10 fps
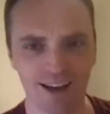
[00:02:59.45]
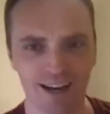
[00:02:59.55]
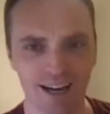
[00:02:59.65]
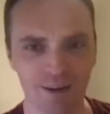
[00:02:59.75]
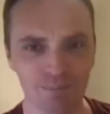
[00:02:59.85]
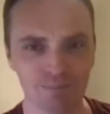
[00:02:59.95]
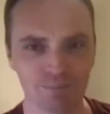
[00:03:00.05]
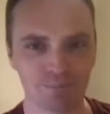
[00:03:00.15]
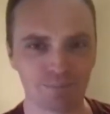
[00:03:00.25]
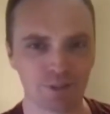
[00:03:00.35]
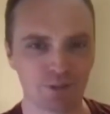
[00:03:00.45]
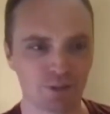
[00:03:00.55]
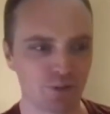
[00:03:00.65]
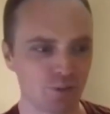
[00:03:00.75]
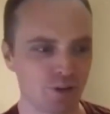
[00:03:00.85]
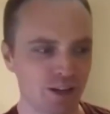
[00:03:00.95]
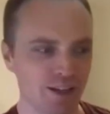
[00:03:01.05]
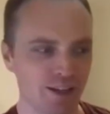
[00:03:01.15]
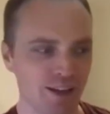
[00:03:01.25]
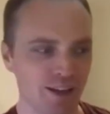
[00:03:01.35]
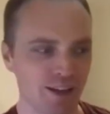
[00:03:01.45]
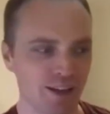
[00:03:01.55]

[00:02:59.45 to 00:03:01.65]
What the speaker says: I